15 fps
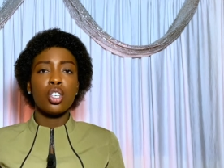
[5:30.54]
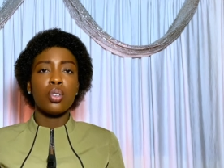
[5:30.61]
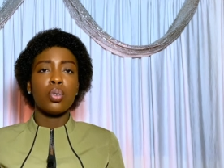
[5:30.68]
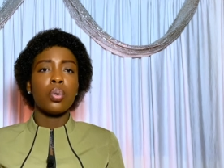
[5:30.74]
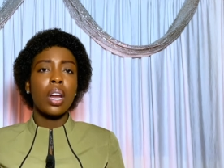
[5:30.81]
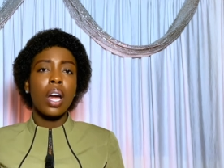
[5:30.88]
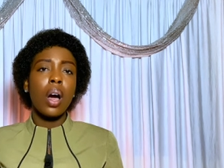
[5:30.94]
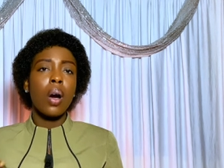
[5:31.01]

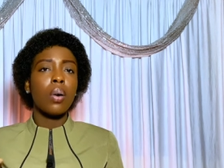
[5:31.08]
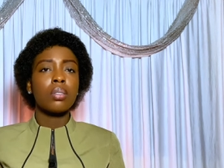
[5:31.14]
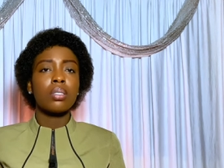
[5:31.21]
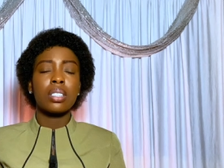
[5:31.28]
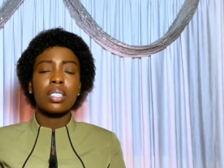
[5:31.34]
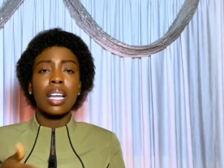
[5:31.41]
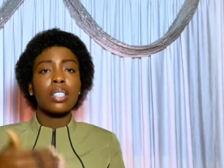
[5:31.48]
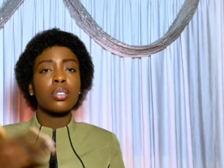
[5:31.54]
you now
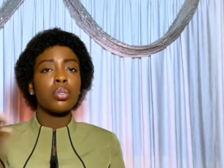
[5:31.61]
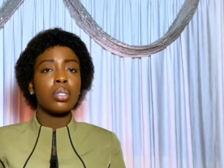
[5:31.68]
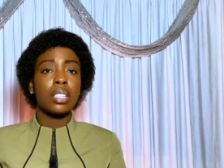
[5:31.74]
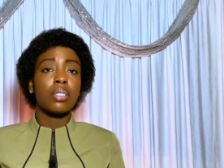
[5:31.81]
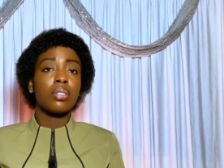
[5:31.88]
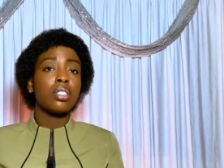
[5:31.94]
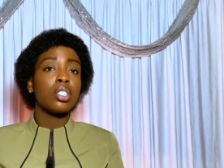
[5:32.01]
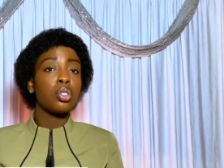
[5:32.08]
start
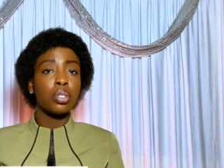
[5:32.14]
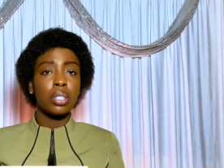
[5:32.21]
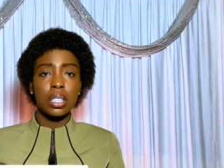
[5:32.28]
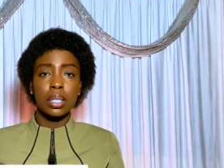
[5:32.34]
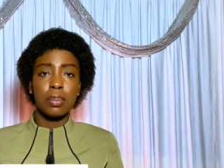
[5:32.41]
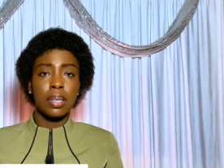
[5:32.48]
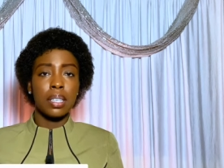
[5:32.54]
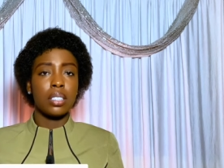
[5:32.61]
receiving
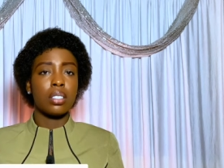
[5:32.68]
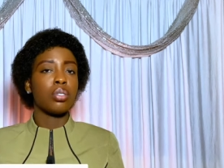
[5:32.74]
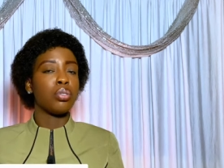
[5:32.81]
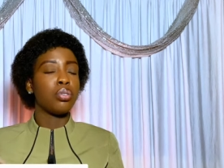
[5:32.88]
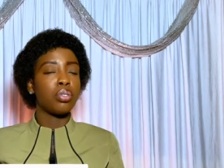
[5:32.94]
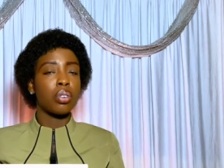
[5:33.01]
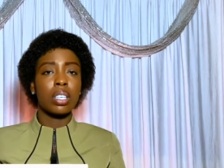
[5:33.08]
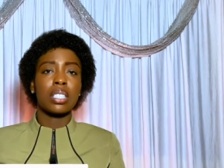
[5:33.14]
treatment.
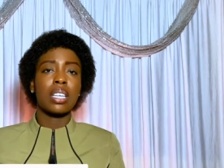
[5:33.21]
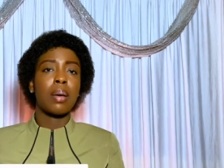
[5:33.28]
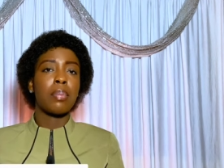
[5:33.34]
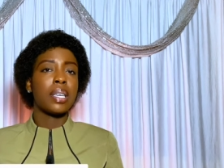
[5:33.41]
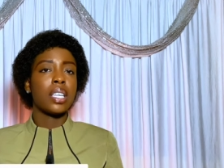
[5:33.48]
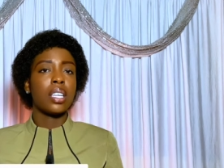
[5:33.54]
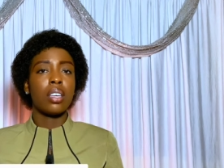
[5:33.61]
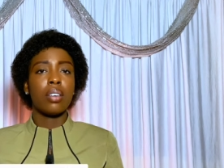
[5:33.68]
Drugs are
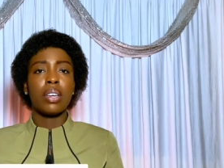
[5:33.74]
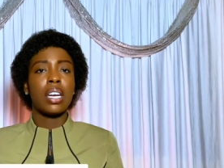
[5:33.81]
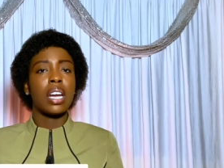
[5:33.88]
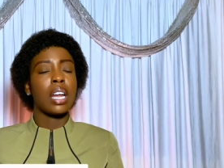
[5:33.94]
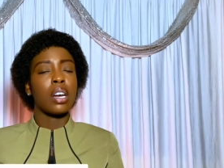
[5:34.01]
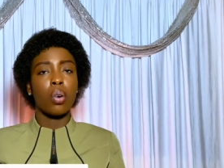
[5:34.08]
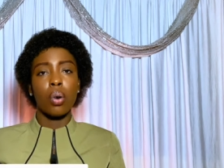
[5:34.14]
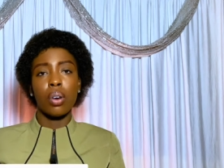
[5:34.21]
being given
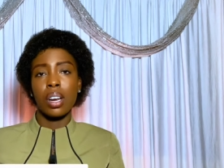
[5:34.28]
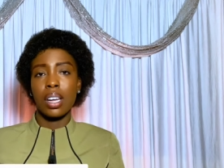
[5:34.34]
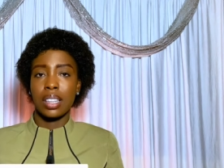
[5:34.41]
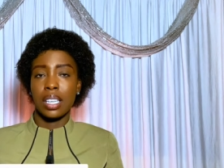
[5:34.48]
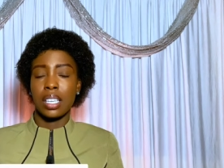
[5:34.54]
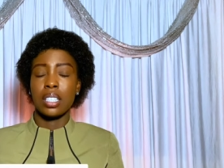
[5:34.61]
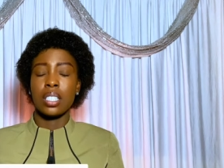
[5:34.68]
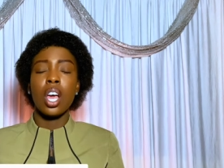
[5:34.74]
and other
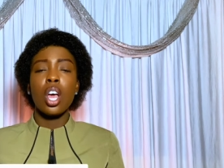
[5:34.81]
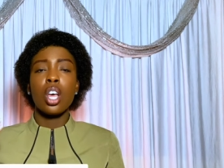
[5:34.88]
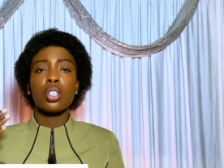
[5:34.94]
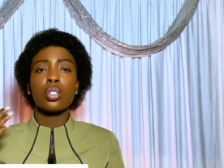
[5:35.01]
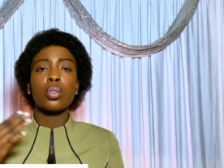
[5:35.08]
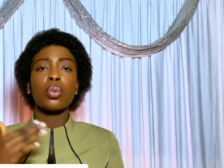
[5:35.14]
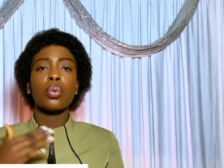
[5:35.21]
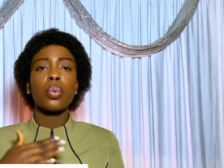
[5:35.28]
things.
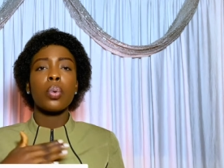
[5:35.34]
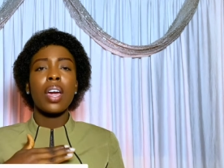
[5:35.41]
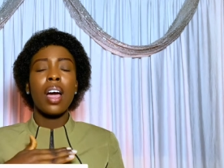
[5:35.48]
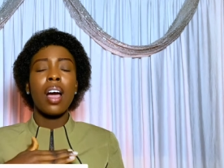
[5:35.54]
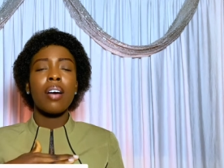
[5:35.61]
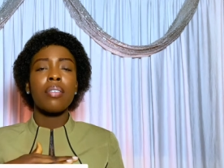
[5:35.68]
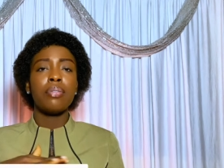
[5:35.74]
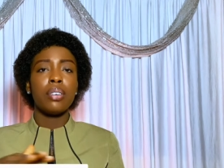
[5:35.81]
So we
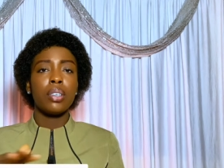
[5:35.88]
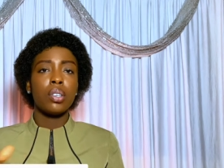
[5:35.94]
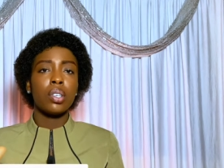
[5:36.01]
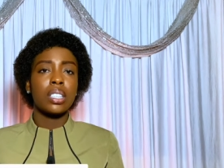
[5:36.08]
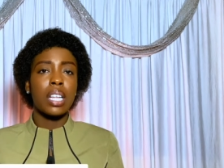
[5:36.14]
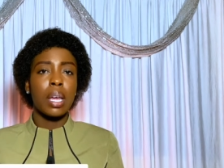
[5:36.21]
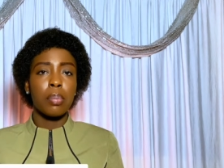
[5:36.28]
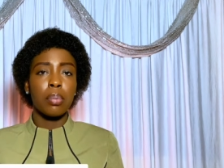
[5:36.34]
have
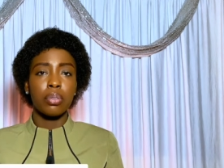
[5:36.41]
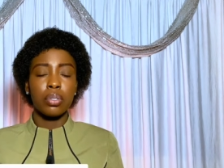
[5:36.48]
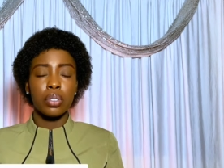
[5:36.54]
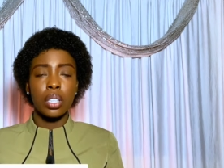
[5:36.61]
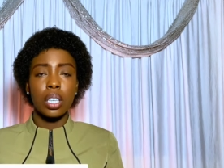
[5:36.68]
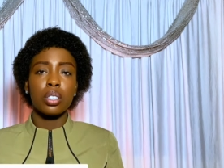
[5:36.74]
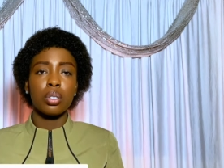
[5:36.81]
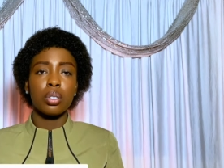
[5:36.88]
various types
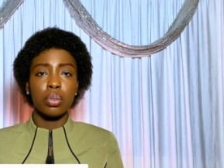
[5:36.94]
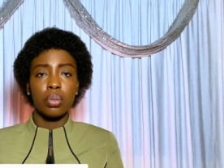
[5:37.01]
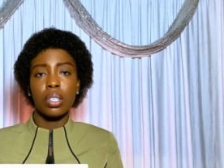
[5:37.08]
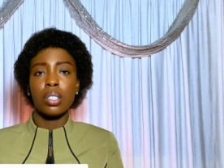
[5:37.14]
of tests to